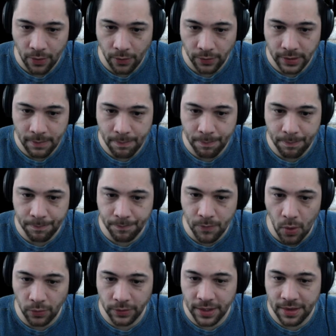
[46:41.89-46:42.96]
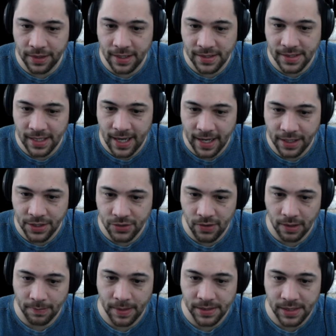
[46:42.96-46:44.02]
Only things that I
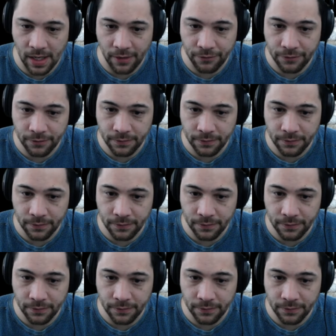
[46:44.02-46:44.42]
construct myself.